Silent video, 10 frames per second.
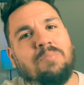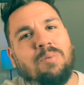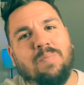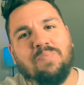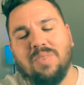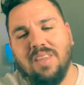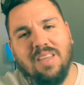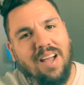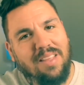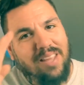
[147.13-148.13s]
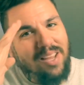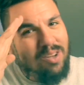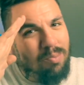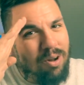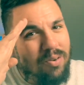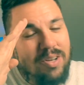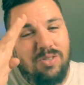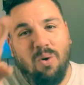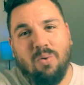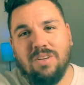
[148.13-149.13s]
But I thank you, brother, as
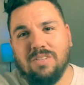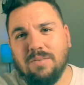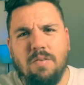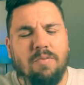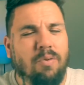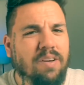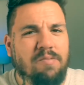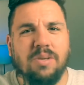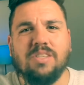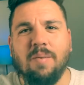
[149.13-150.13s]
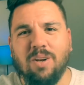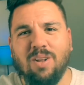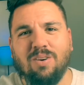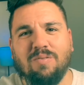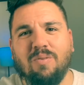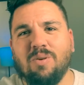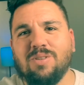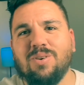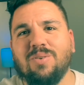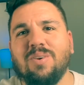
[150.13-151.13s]
always, for giving me something to look forward to,